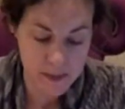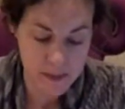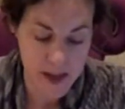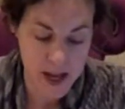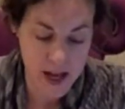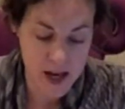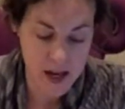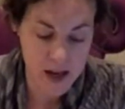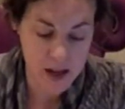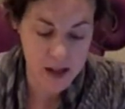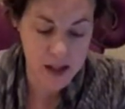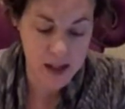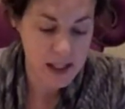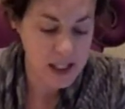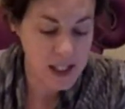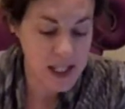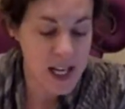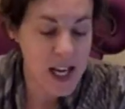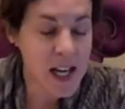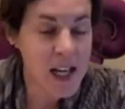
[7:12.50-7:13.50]
Then,
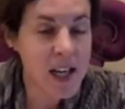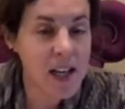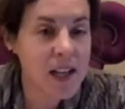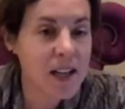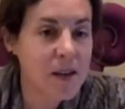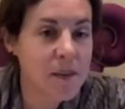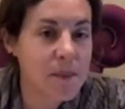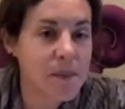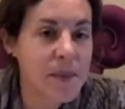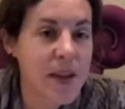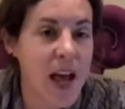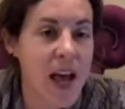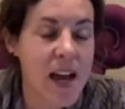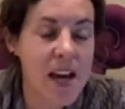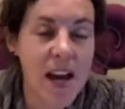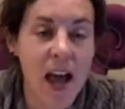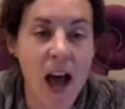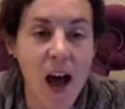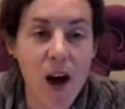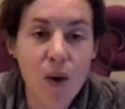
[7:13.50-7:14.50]
click,
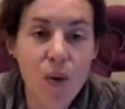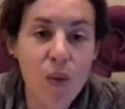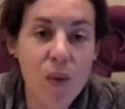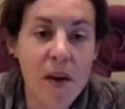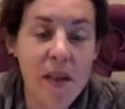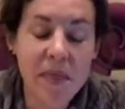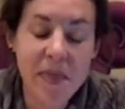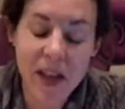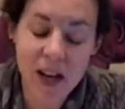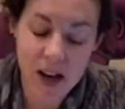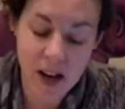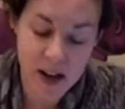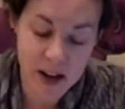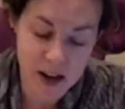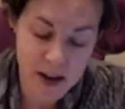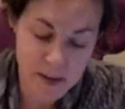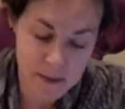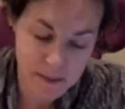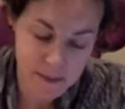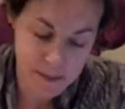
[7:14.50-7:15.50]
and out went the
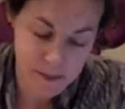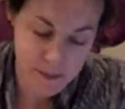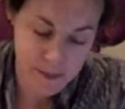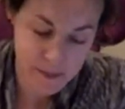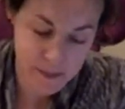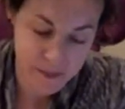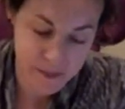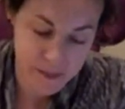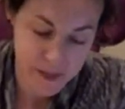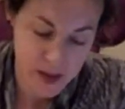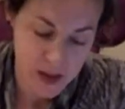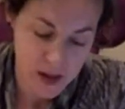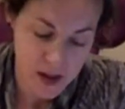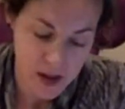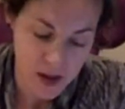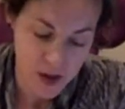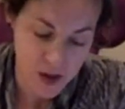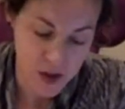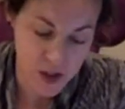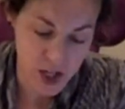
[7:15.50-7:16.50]
light.
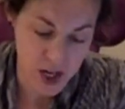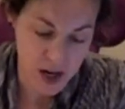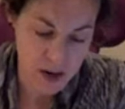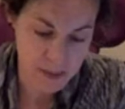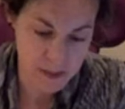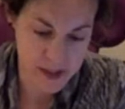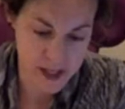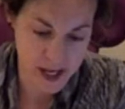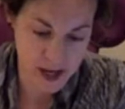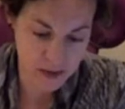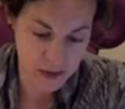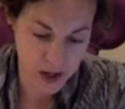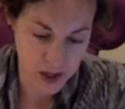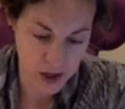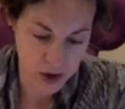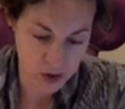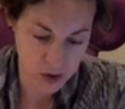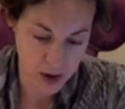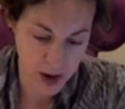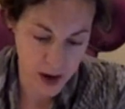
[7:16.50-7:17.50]
James Henry
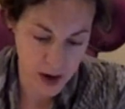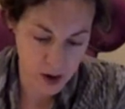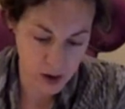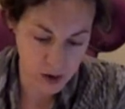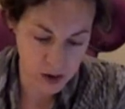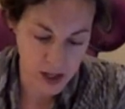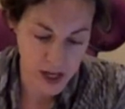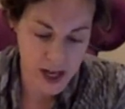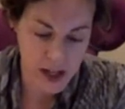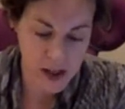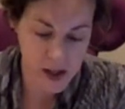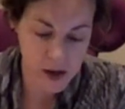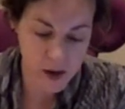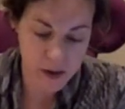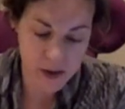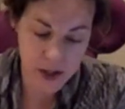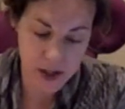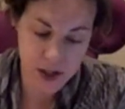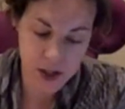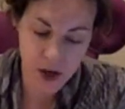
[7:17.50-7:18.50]
Trotter lay there
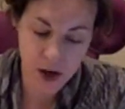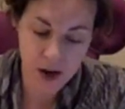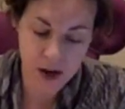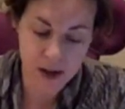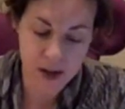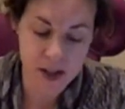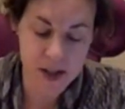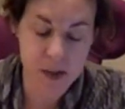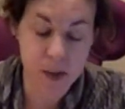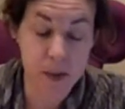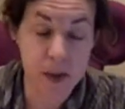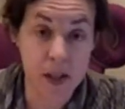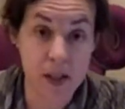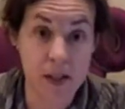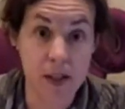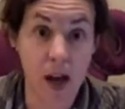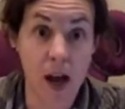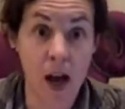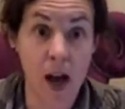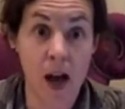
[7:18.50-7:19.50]
in the darkness with
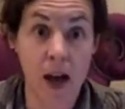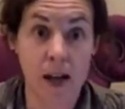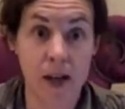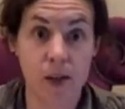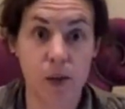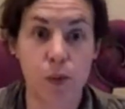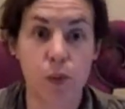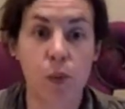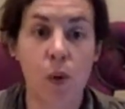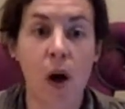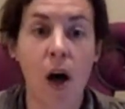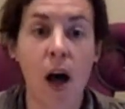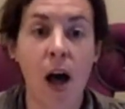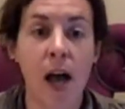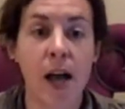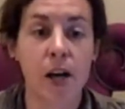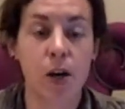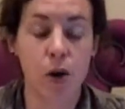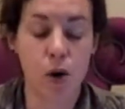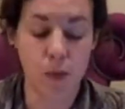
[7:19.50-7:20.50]
his eyes
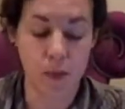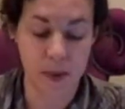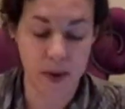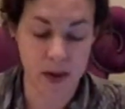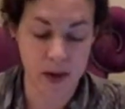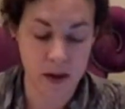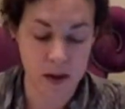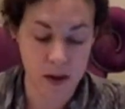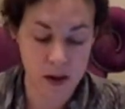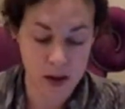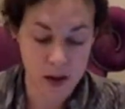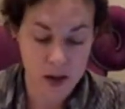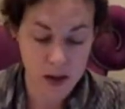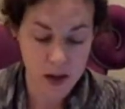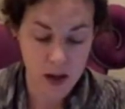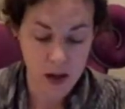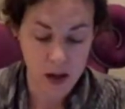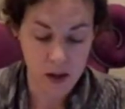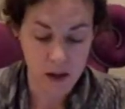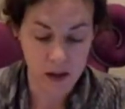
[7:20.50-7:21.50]
wide open,
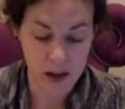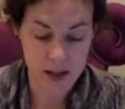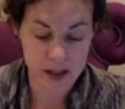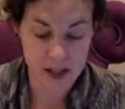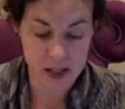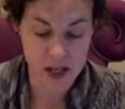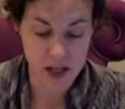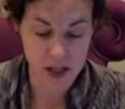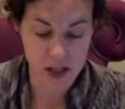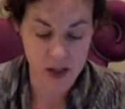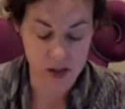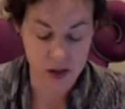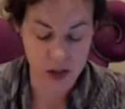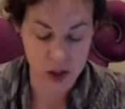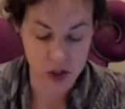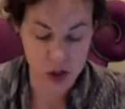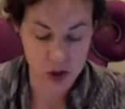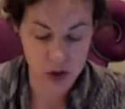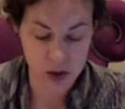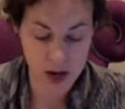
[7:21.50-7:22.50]
listening to the
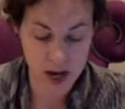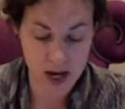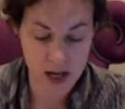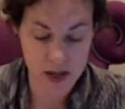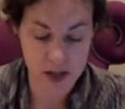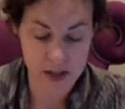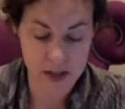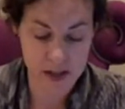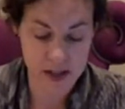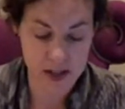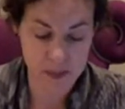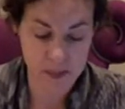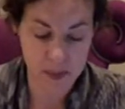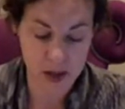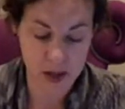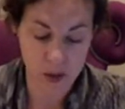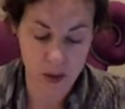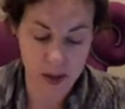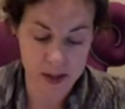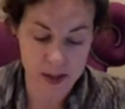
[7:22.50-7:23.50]
strange
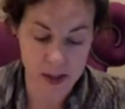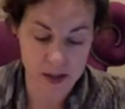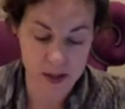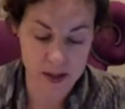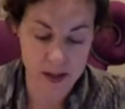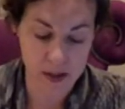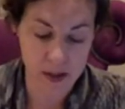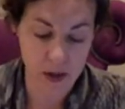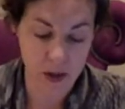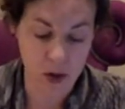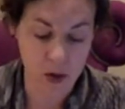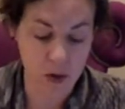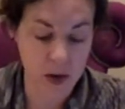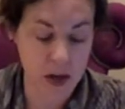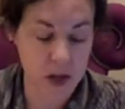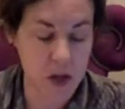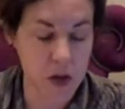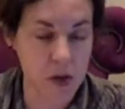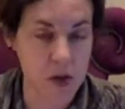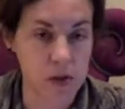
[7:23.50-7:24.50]
sleeping noises that the
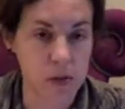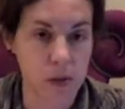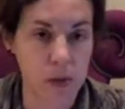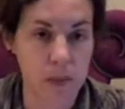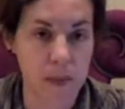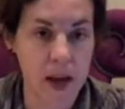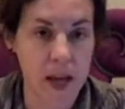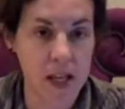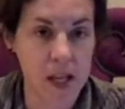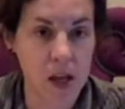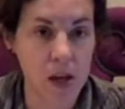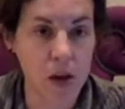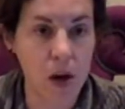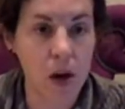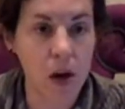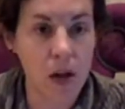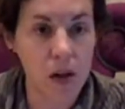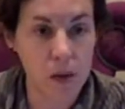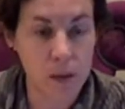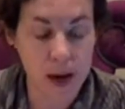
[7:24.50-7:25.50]
creatures were making
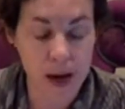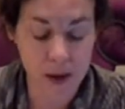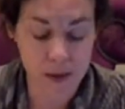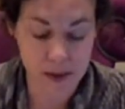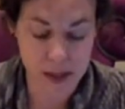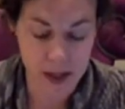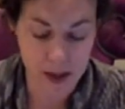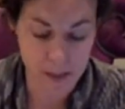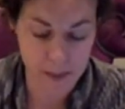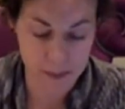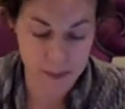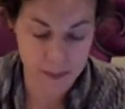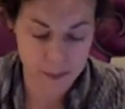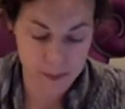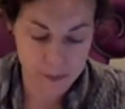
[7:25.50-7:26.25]
all around him,